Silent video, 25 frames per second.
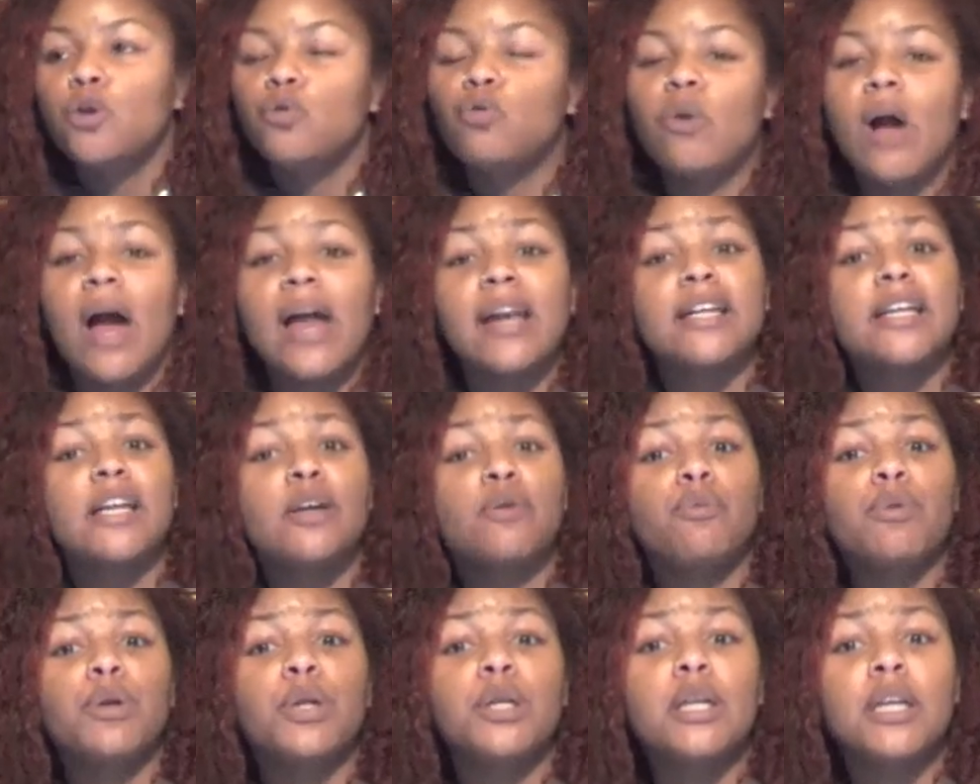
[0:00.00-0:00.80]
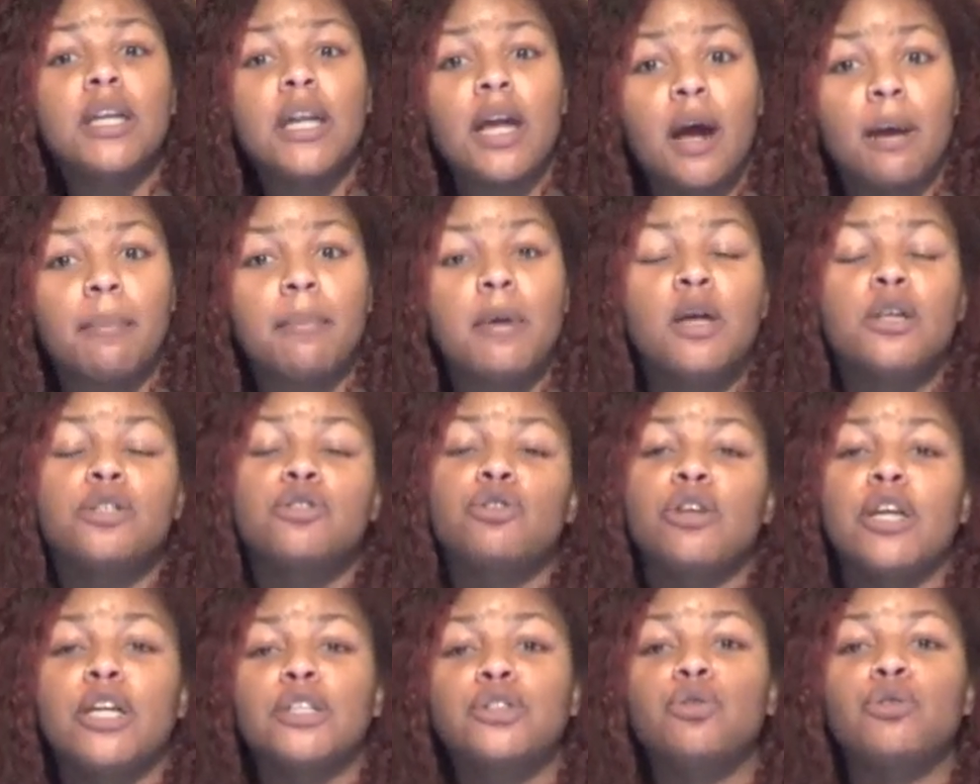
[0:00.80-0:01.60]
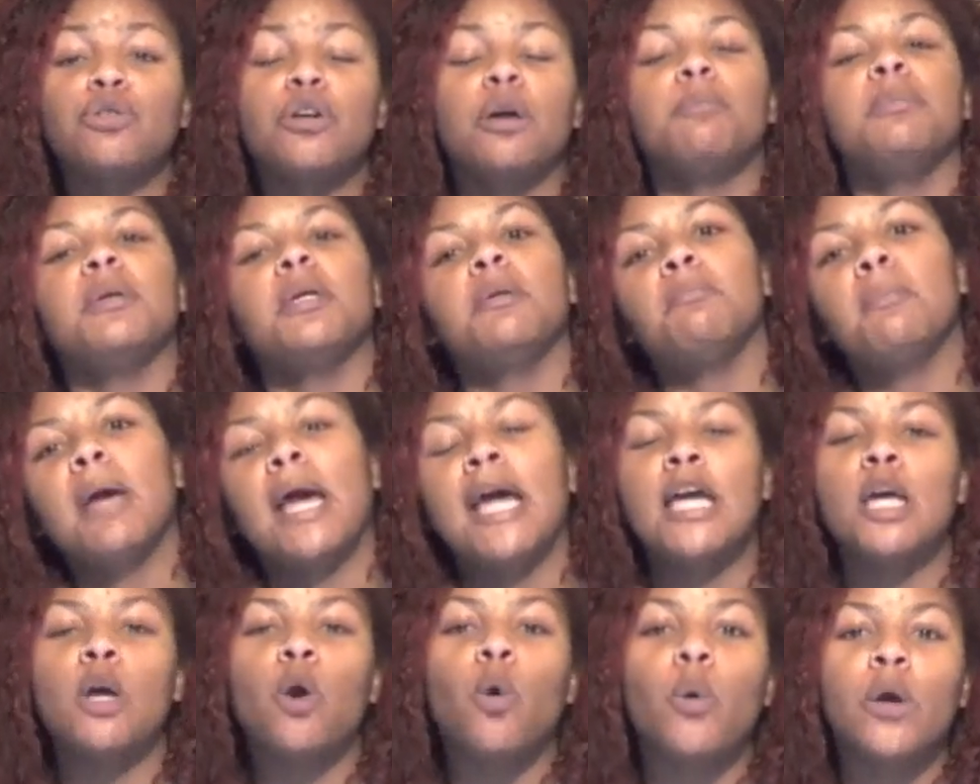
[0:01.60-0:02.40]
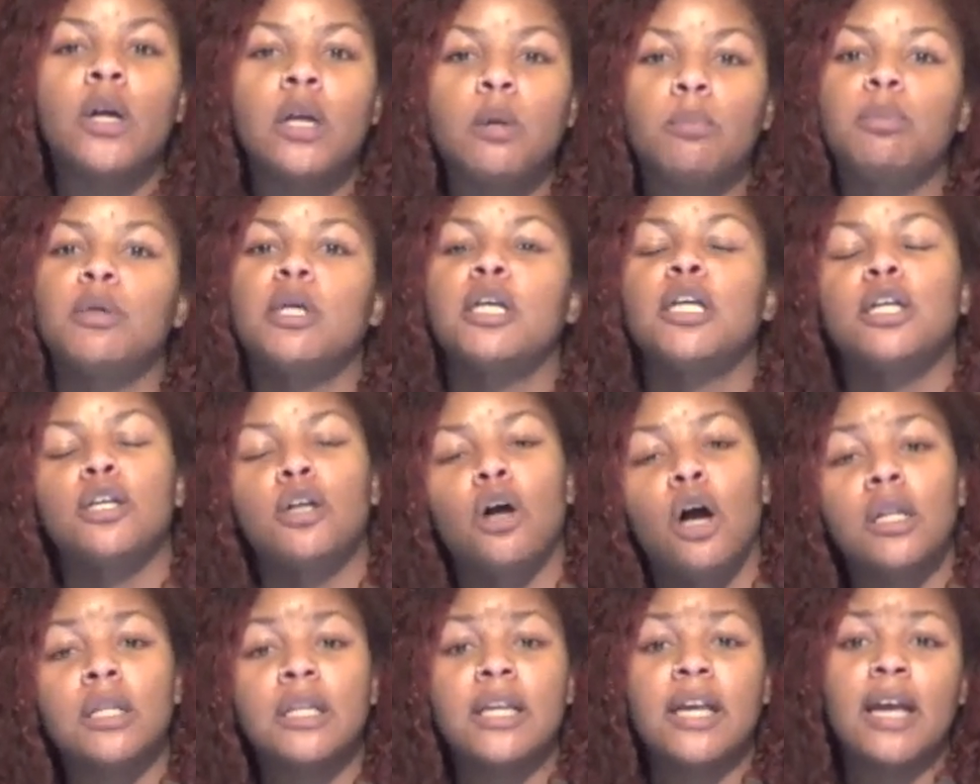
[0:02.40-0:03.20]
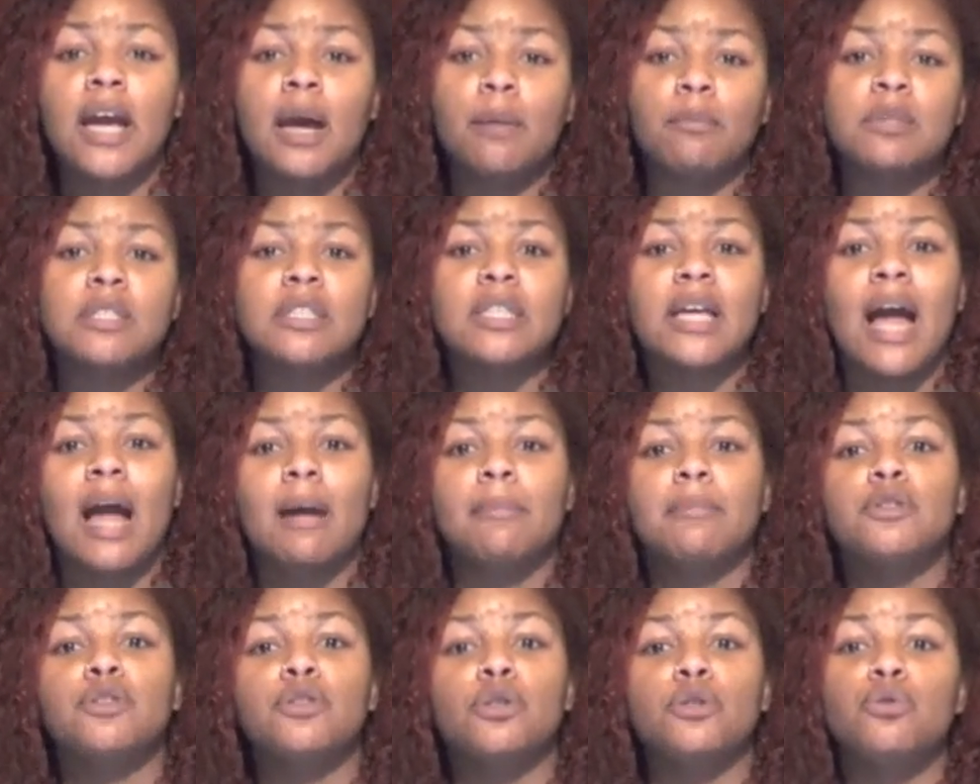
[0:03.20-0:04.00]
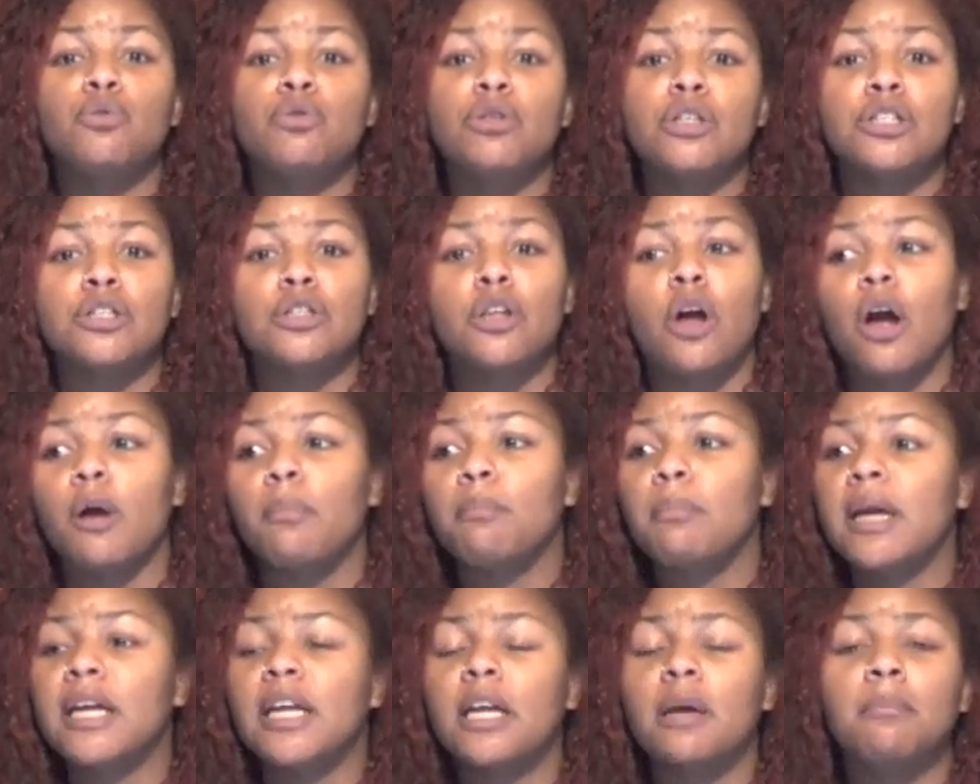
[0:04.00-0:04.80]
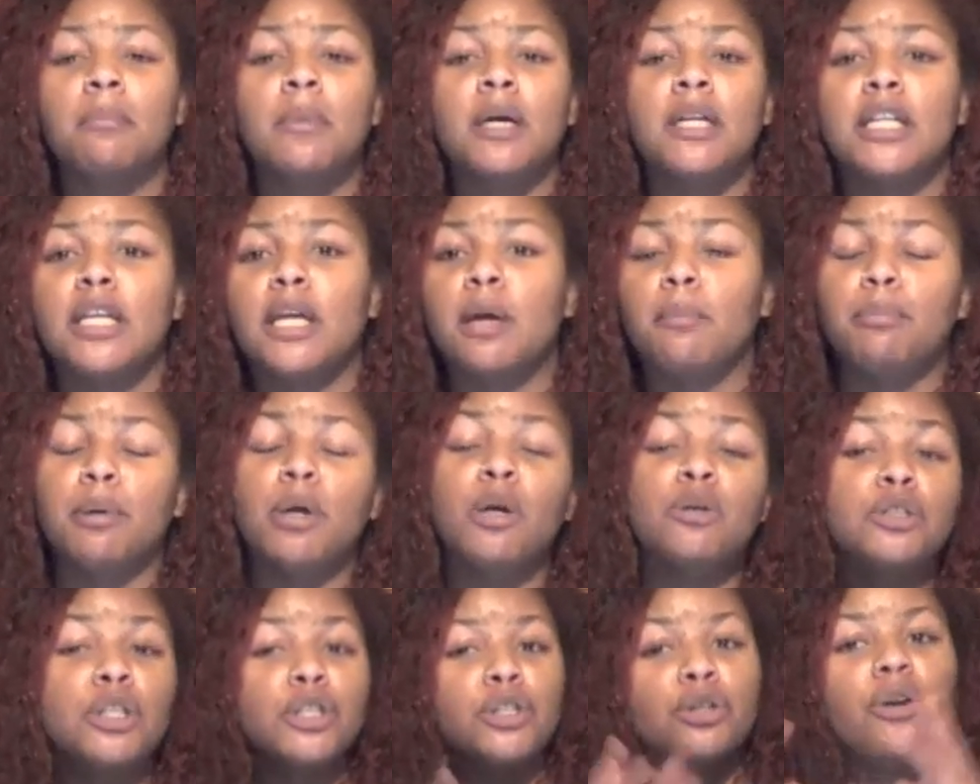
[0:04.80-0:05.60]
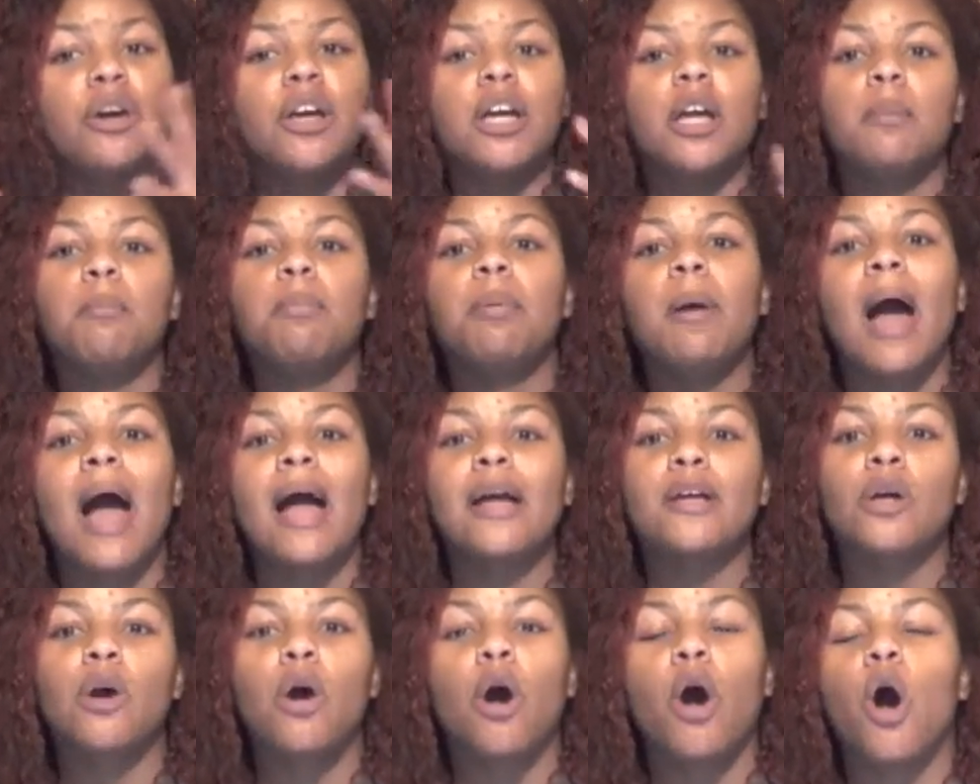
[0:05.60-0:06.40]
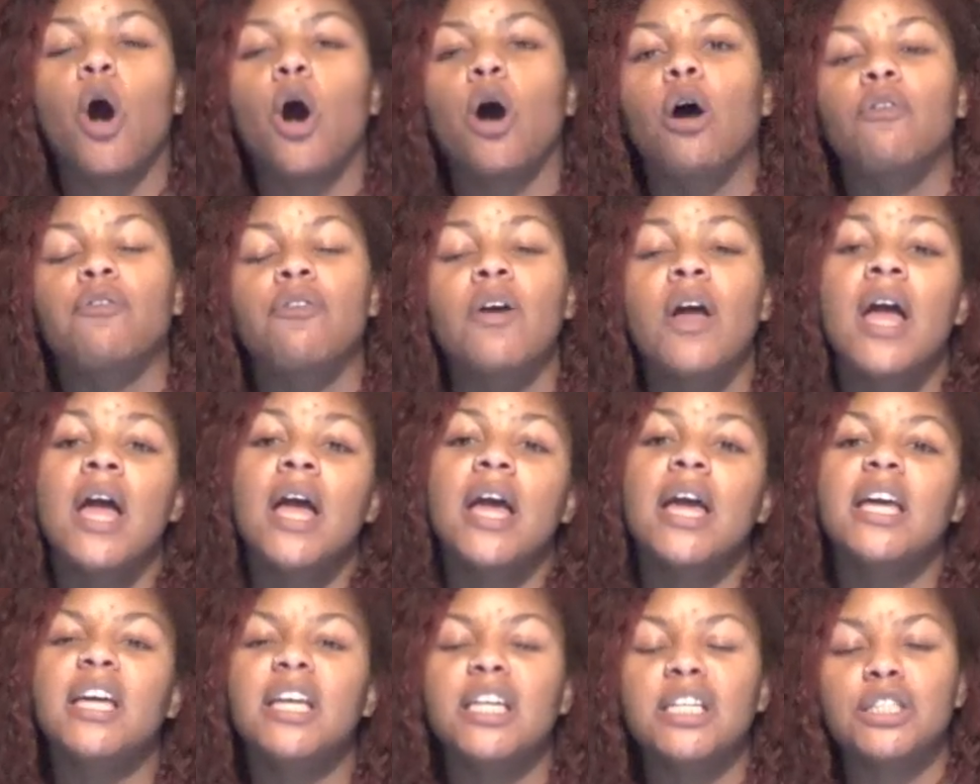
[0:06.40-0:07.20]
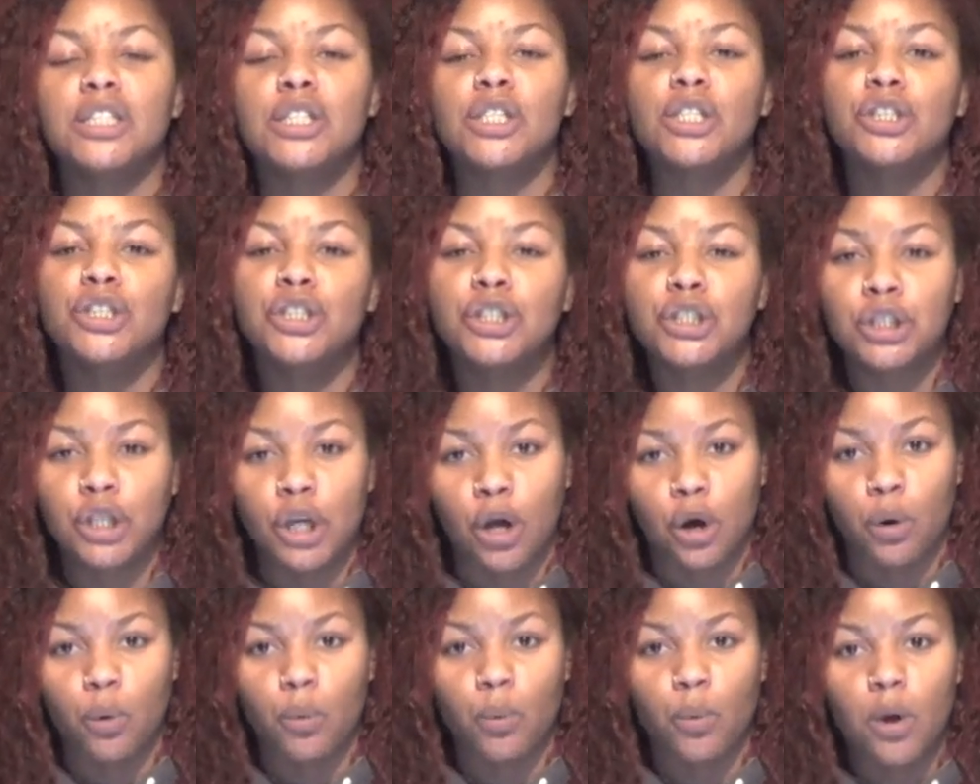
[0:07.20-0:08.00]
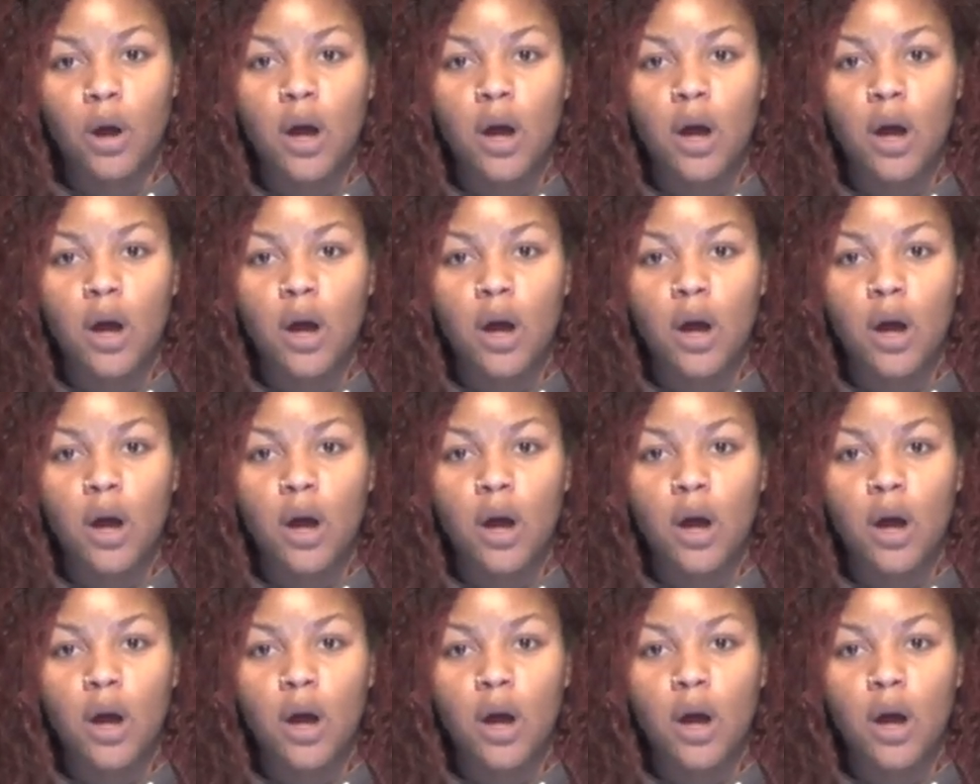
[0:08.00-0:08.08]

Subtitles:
You got to get rid of them so that you can be main queen B, get all the camera time, and so you can start making money and building your empire off his show,